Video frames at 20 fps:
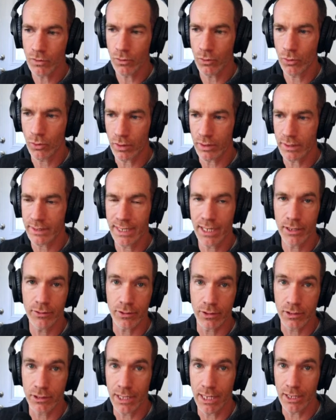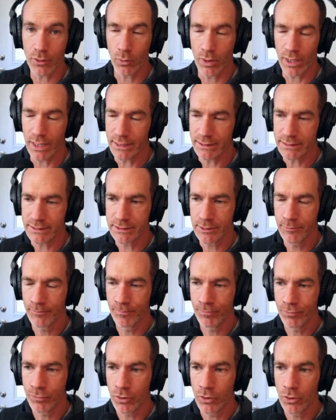or counterclockwise,
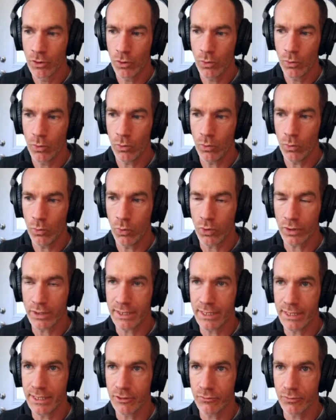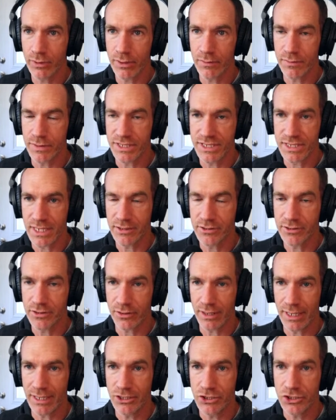we're getting rid of the
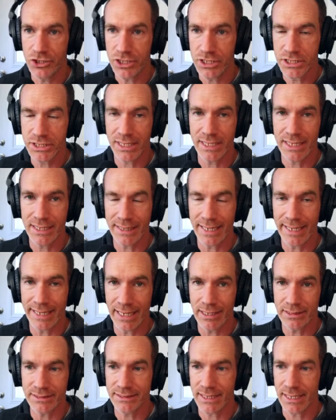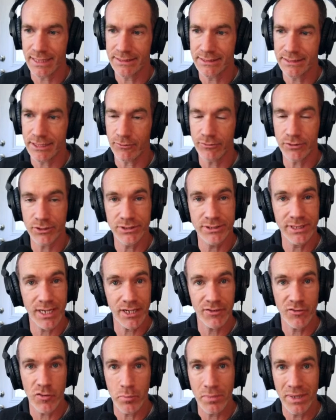center and just getting that outside stuff. So it's
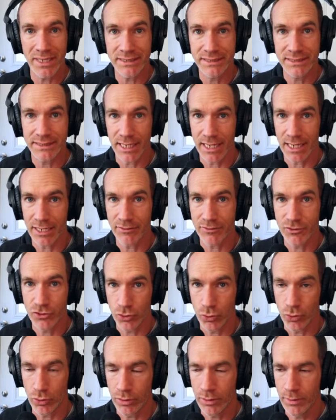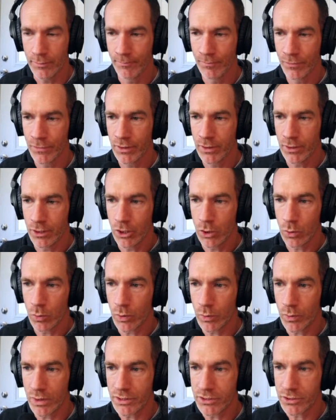kind of a mid-side tool.
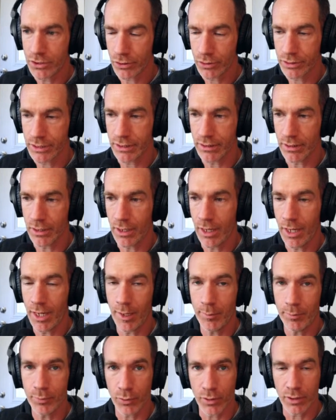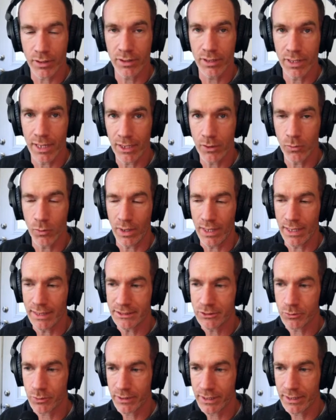When we turn it up, or
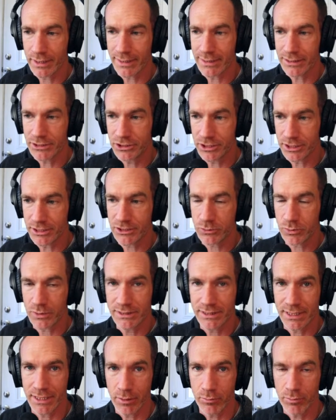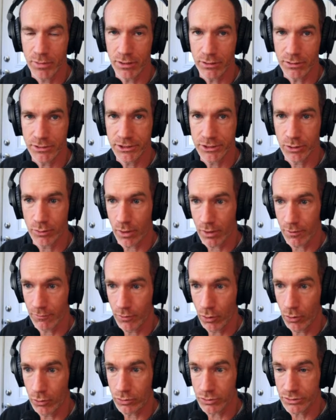clockwise, we're getting just what's in the middle. So our
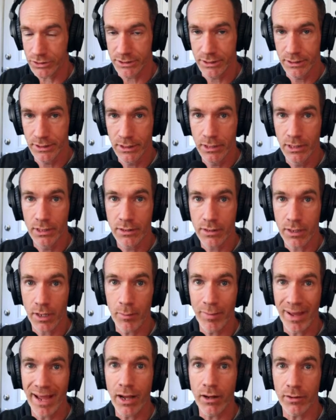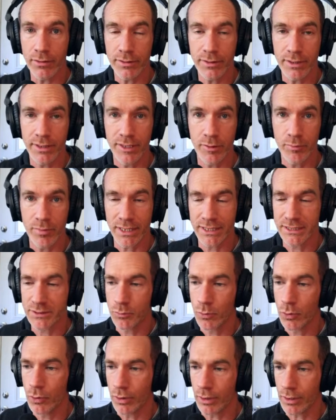vocals come out in the mix
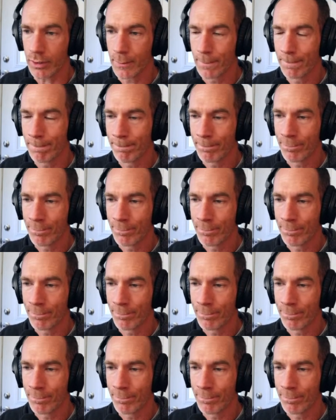more.